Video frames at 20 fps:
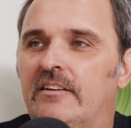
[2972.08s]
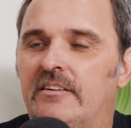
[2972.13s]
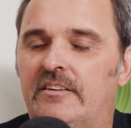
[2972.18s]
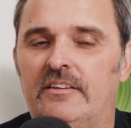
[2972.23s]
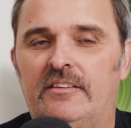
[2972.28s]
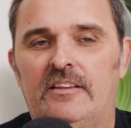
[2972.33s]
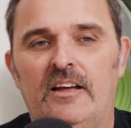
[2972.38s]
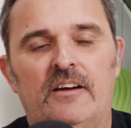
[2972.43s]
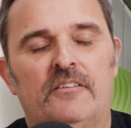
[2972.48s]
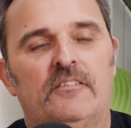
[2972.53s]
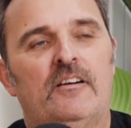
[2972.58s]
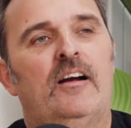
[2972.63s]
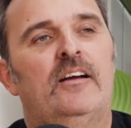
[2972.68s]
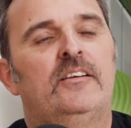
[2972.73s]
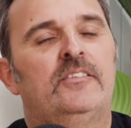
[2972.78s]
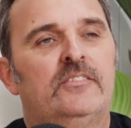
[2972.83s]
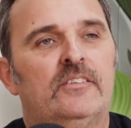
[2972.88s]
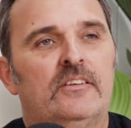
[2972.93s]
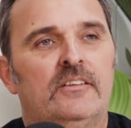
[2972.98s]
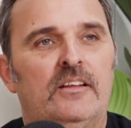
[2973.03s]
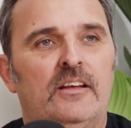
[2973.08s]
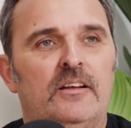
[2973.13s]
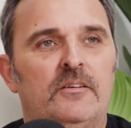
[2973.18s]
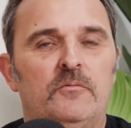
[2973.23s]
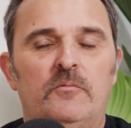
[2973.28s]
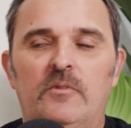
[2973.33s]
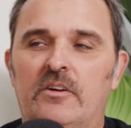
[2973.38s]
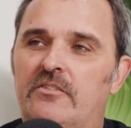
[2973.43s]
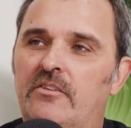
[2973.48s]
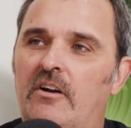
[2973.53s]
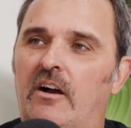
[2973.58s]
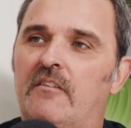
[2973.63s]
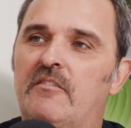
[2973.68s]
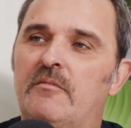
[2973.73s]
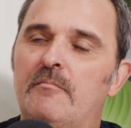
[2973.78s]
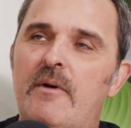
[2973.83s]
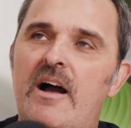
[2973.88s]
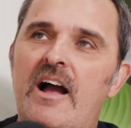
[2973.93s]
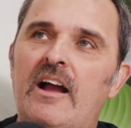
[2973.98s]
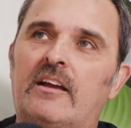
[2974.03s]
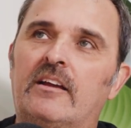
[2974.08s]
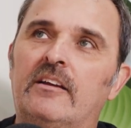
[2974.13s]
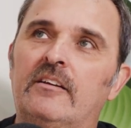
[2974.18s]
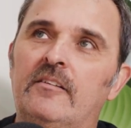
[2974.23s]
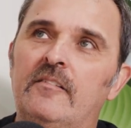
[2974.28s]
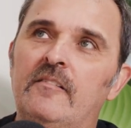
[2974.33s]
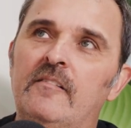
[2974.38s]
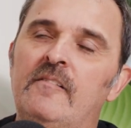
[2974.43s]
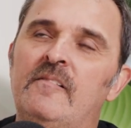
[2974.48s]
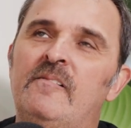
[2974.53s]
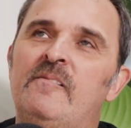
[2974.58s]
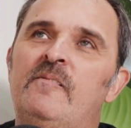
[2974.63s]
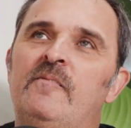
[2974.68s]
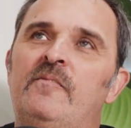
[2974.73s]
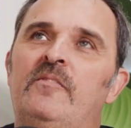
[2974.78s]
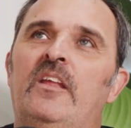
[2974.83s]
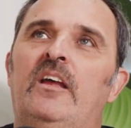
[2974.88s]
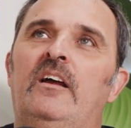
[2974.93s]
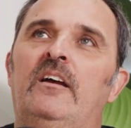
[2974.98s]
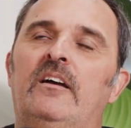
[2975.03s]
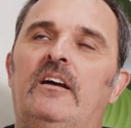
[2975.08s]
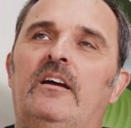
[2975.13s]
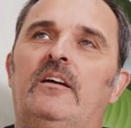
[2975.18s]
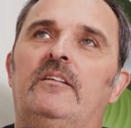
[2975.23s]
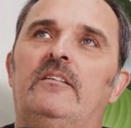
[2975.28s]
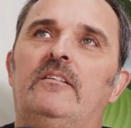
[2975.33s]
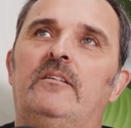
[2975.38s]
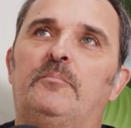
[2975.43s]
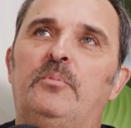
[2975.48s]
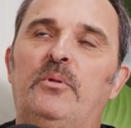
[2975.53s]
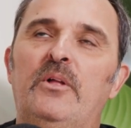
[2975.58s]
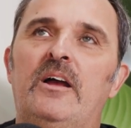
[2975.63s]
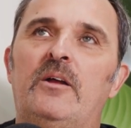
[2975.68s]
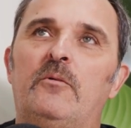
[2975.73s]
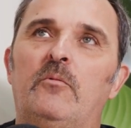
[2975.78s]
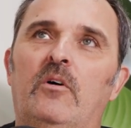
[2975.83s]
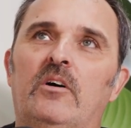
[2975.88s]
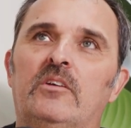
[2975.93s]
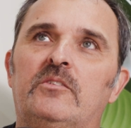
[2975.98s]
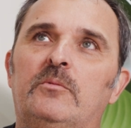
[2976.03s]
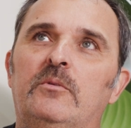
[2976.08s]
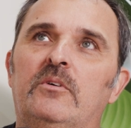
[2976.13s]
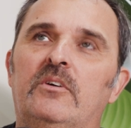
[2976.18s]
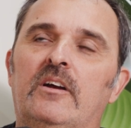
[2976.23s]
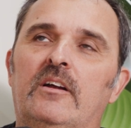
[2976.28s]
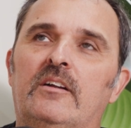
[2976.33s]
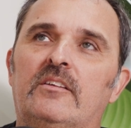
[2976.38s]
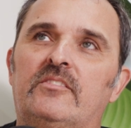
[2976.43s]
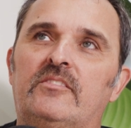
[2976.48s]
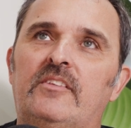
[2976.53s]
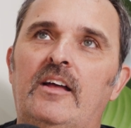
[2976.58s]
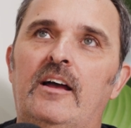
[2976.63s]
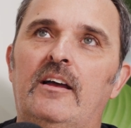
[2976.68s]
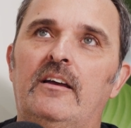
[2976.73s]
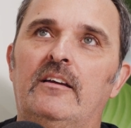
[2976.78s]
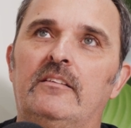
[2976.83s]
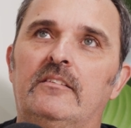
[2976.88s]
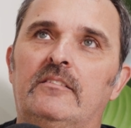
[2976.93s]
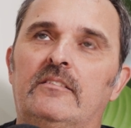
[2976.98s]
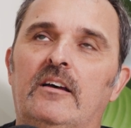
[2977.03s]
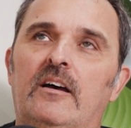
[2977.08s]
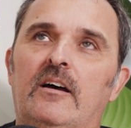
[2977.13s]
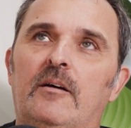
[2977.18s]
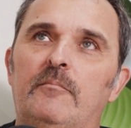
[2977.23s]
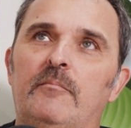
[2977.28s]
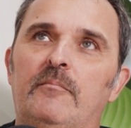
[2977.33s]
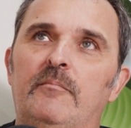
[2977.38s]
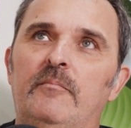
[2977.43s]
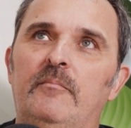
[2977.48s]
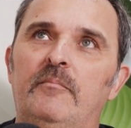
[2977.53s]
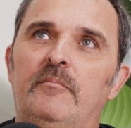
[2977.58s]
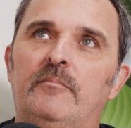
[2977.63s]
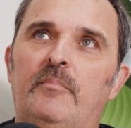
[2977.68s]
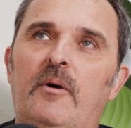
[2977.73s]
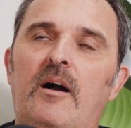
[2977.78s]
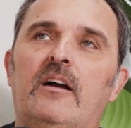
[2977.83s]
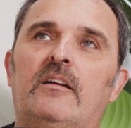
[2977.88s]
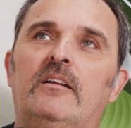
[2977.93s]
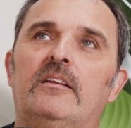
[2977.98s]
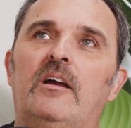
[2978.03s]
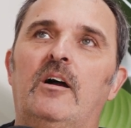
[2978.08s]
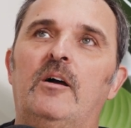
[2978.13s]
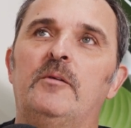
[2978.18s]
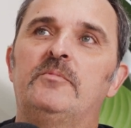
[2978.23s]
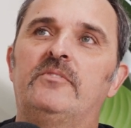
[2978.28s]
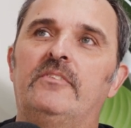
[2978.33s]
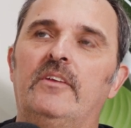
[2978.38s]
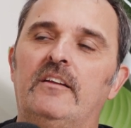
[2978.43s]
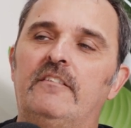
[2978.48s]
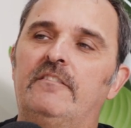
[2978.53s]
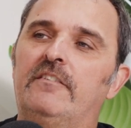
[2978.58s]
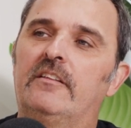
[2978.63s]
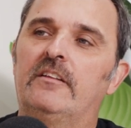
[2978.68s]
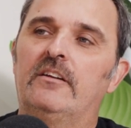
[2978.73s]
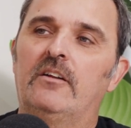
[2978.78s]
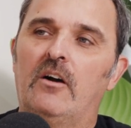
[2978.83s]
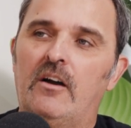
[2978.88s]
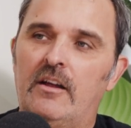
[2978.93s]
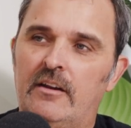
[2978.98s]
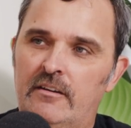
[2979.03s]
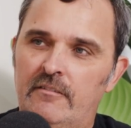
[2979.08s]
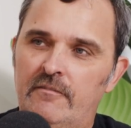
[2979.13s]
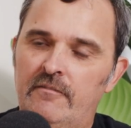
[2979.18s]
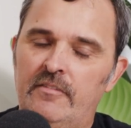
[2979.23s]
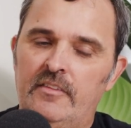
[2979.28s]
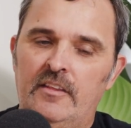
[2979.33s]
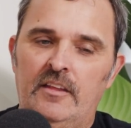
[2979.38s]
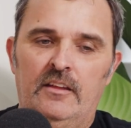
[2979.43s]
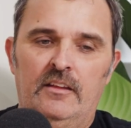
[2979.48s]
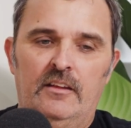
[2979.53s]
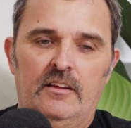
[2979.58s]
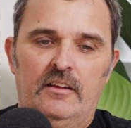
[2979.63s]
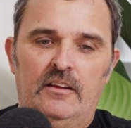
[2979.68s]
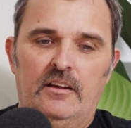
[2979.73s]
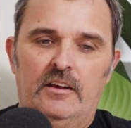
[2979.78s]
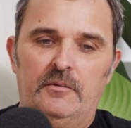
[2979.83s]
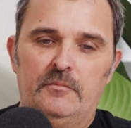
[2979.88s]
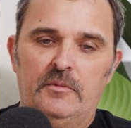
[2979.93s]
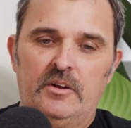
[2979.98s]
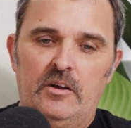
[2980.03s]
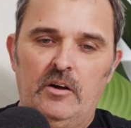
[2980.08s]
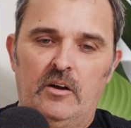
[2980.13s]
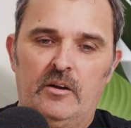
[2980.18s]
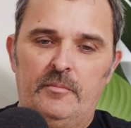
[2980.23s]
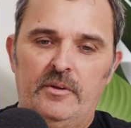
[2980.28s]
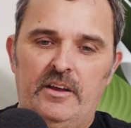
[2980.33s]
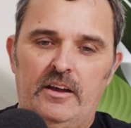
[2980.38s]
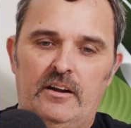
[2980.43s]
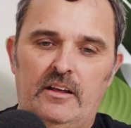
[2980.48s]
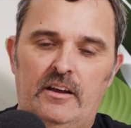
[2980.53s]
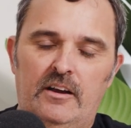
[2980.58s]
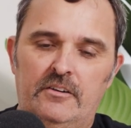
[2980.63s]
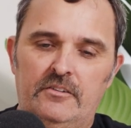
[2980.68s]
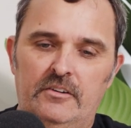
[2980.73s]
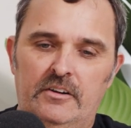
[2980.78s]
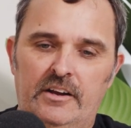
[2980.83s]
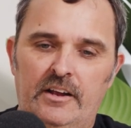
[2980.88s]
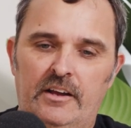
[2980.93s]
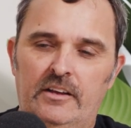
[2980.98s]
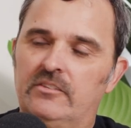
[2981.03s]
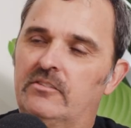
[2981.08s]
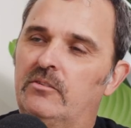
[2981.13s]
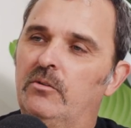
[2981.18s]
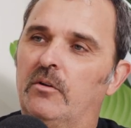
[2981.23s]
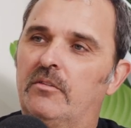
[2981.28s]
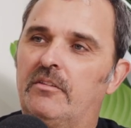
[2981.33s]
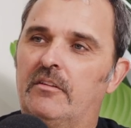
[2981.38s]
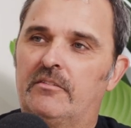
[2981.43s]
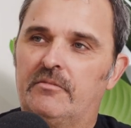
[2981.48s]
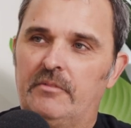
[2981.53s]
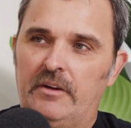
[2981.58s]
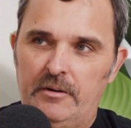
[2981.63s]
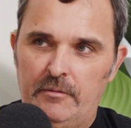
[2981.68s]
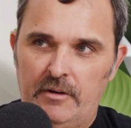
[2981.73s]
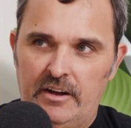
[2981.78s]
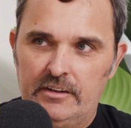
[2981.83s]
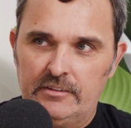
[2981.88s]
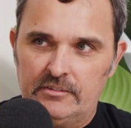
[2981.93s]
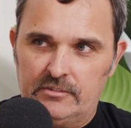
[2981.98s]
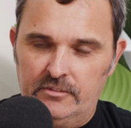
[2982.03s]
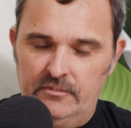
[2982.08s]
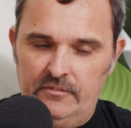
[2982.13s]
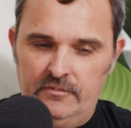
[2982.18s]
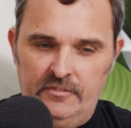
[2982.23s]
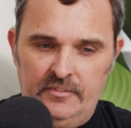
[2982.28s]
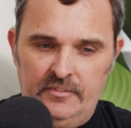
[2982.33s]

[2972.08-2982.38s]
Did that race, and then we're driving back. And the plan was we were going to stay at Barclay Homestead for the night. And we got about 100 k's north of Three Ways,